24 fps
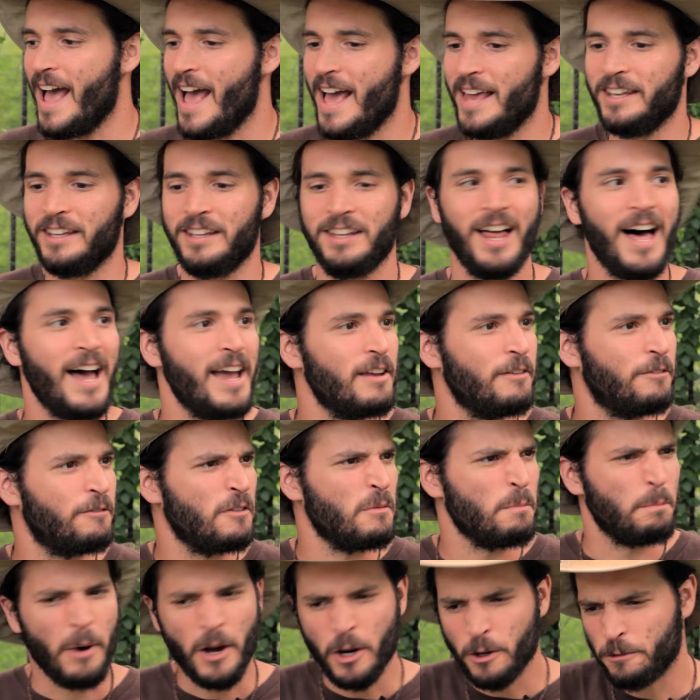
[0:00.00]
and life
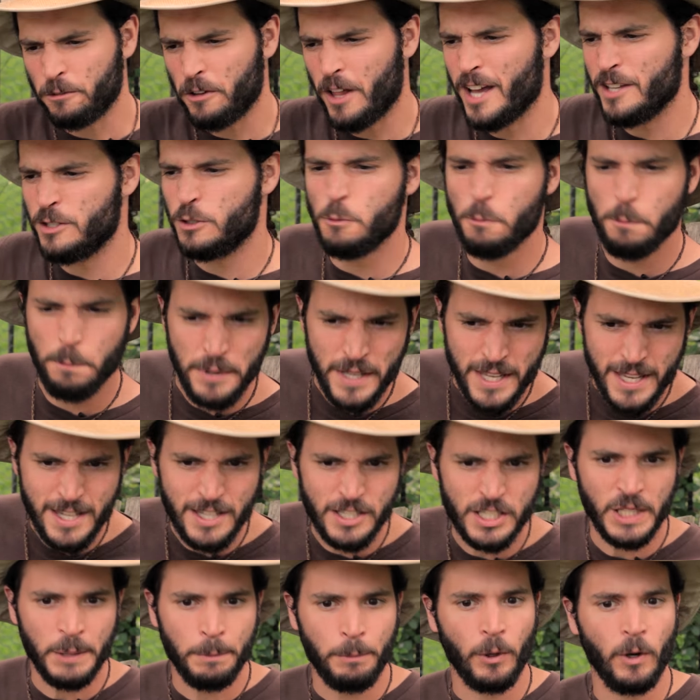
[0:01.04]
and butterflies and
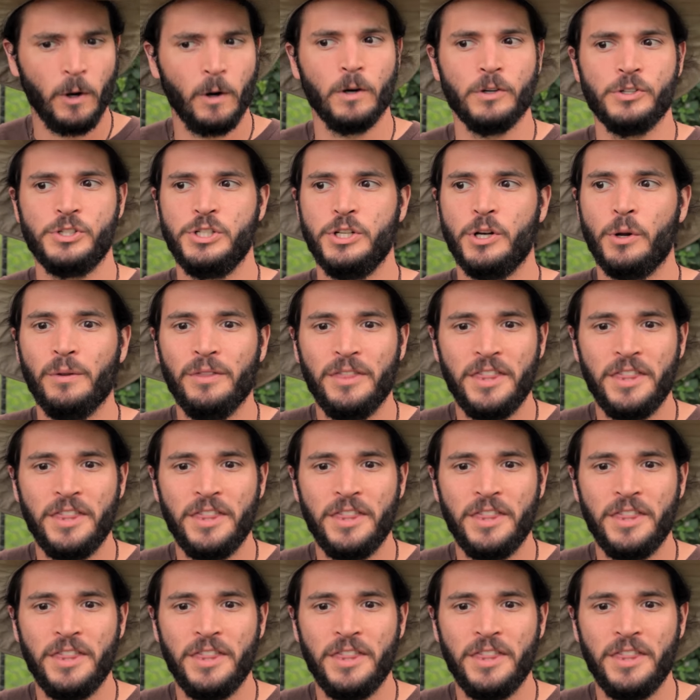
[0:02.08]
bees and birds, you know,